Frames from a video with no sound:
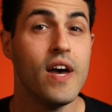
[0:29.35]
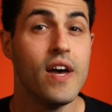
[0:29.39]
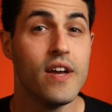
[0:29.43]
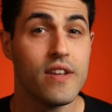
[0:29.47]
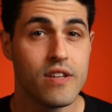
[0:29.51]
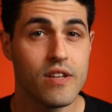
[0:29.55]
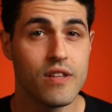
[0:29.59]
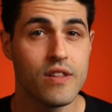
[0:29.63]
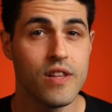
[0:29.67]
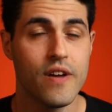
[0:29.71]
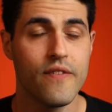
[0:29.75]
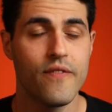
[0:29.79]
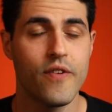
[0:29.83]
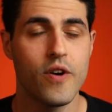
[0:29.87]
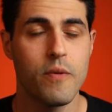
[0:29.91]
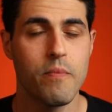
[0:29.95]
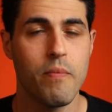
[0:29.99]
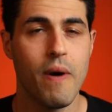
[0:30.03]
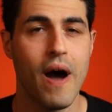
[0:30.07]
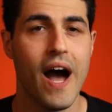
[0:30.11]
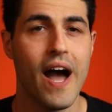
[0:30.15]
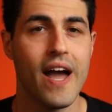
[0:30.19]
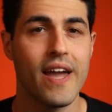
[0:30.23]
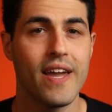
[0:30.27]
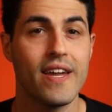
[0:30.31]
delivered
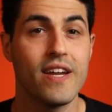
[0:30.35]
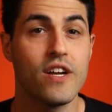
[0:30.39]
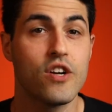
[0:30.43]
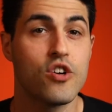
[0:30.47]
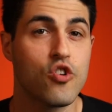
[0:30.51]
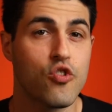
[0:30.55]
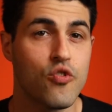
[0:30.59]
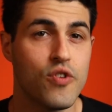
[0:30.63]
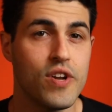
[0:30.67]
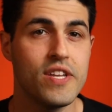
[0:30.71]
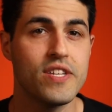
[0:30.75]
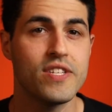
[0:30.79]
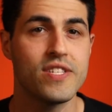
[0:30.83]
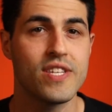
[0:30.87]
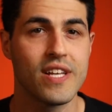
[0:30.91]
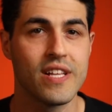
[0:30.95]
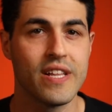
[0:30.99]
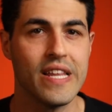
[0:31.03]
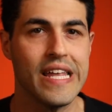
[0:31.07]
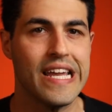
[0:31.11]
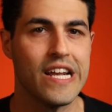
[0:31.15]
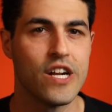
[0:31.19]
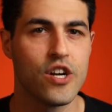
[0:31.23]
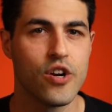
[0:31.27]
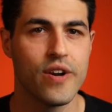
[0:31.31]
by
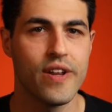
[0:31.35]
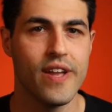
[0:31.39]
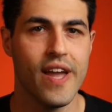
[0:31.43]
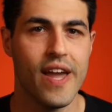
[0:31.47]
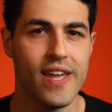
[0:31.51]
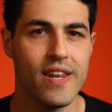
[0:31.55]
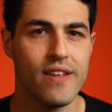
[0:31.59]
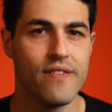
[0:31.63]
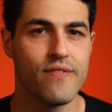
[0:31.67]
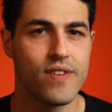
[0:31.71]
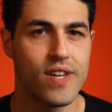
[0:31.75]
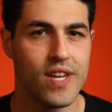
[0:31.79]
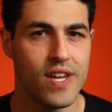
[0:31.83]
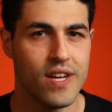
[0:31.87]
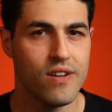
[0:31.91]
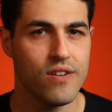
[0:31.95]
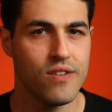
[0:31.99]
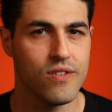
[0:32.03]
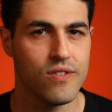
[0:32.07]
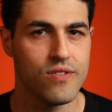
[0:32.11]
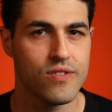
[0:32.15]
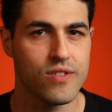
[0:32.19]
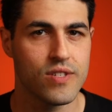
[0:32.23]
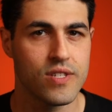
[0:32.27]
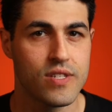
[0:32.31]
increasingly creative
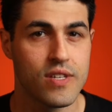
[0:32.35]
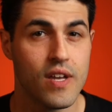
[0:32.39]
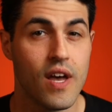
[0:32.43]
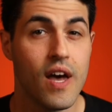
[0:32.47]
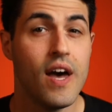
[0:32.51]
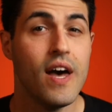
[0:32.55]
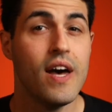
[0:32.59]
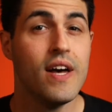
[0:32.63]
kills.